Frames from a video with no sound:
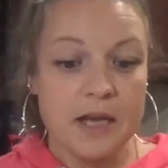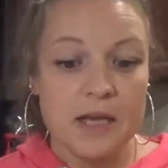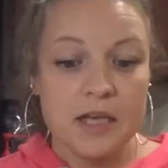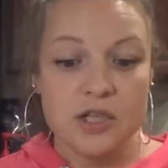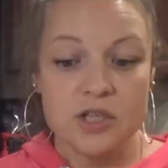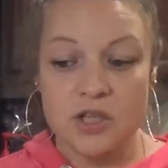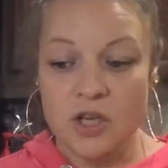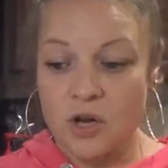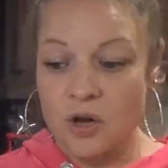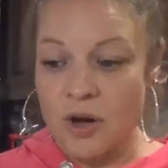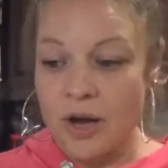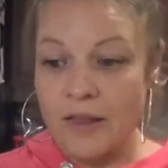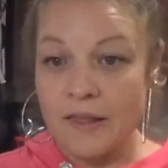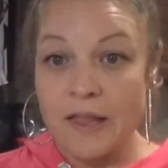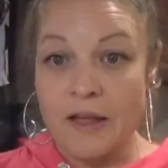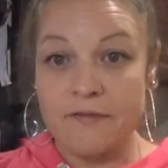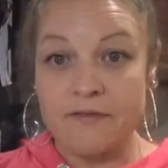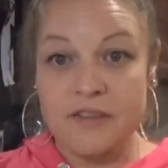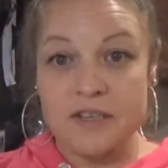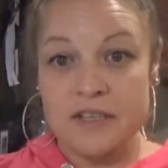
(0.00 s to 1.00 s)
So I
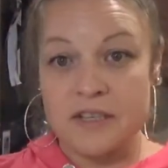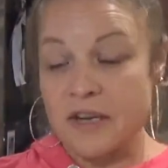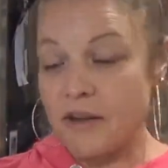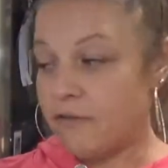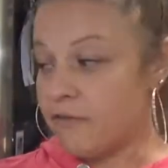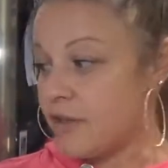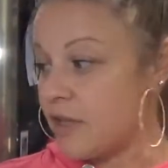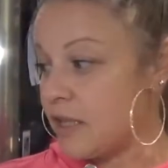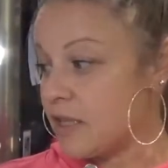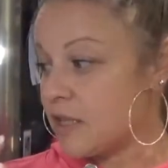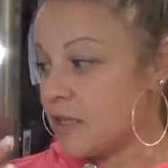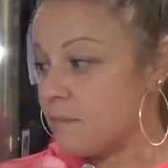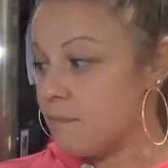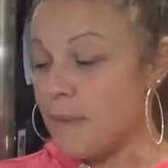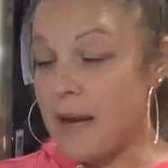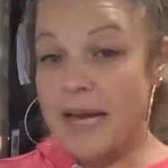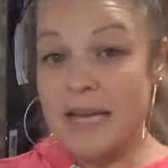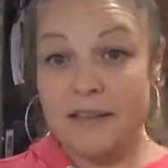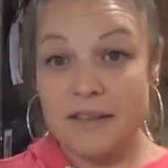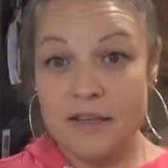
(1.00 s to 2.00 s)
left the stuff that's
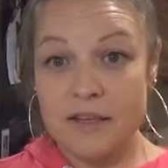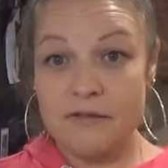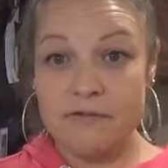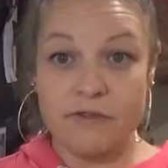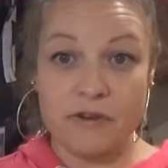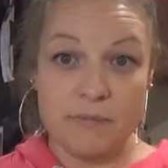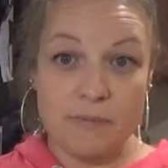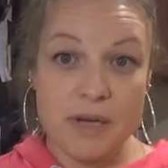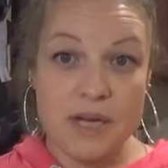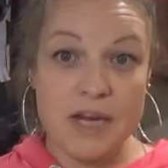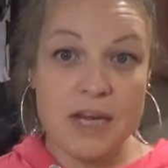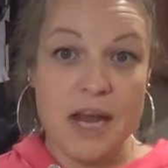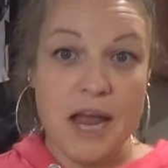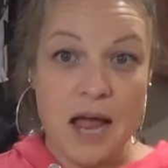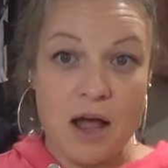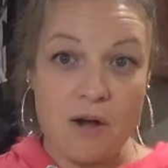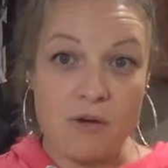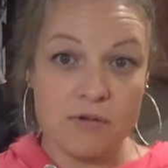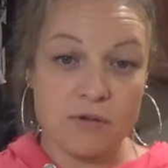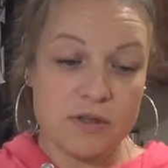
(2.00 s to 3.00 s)
mainly for me
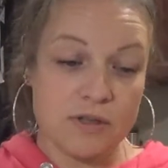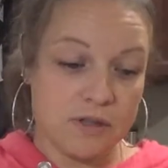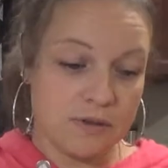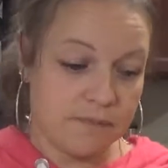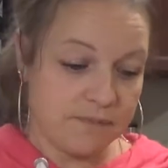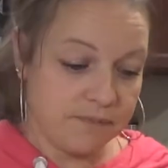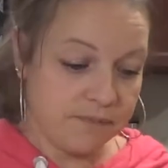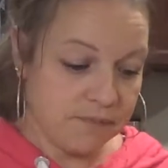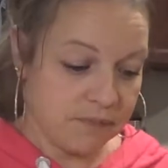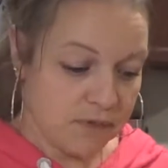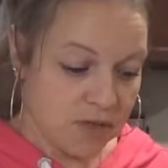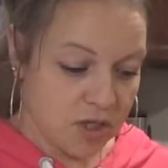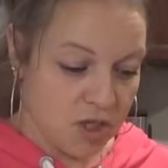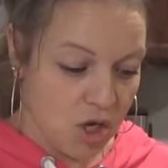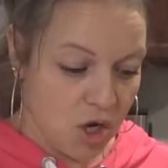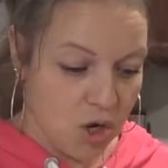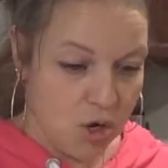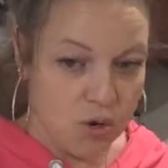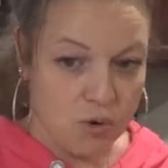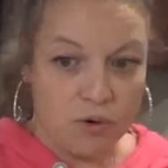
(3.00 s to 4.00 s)
out.
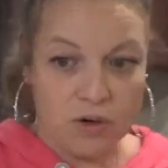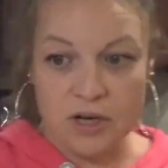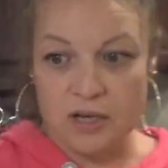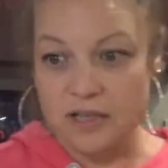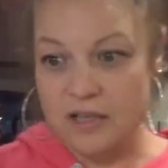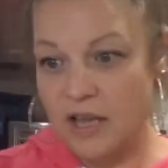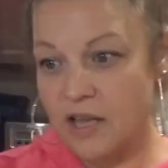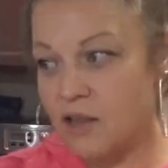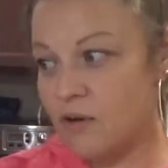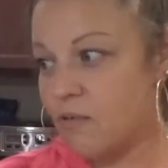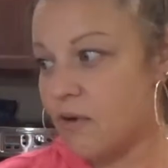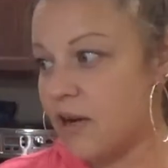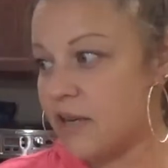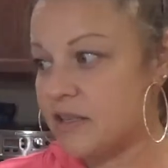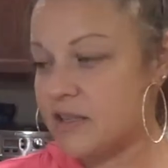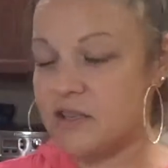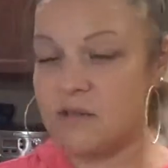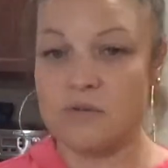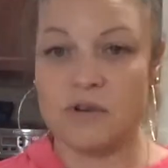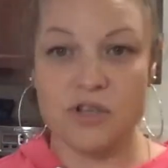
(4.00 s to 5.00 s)
So, because
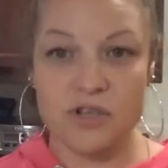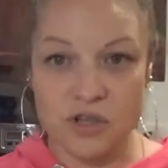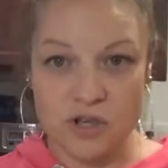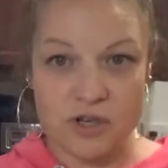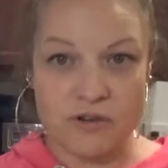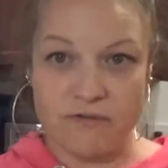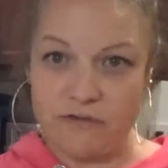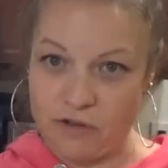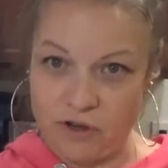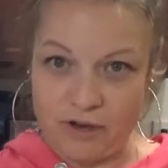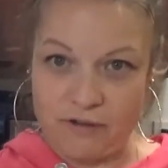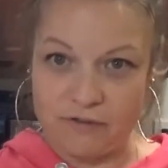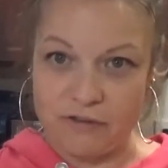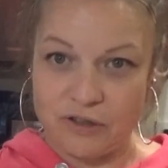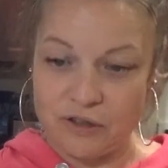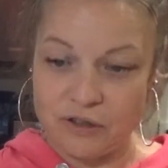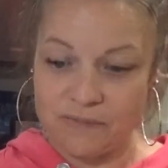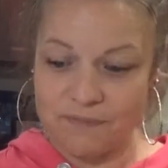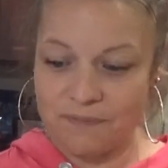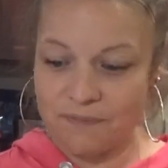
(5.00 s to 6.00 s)
otherwise this would have took
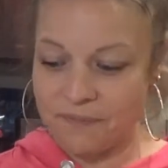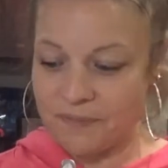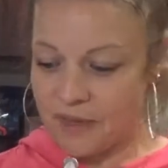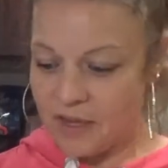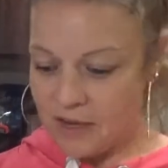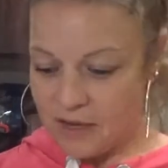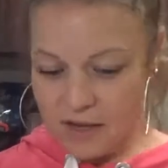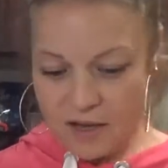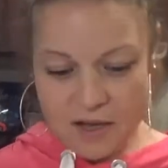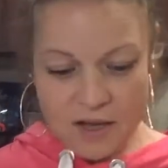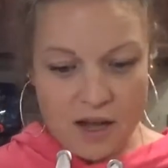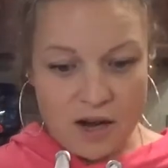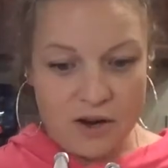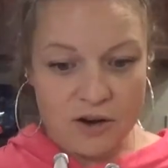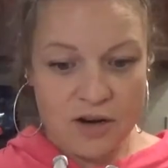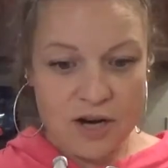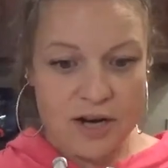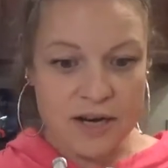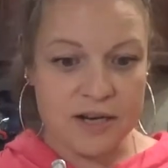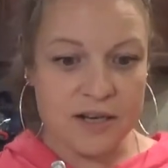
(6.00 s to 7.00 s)
forever. All
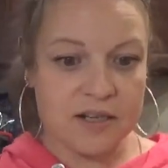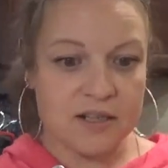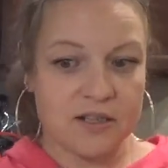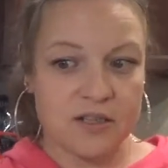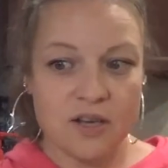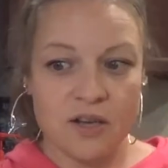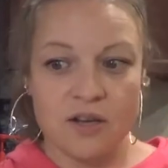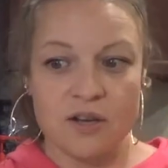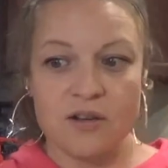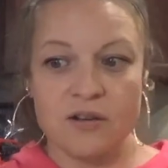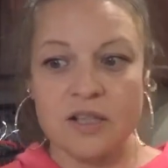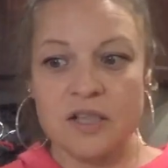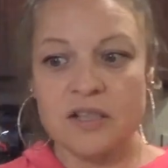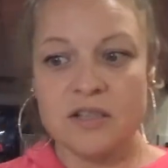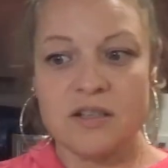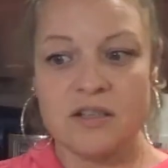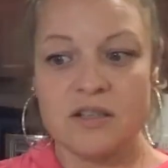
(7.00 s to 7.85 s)
right, so let's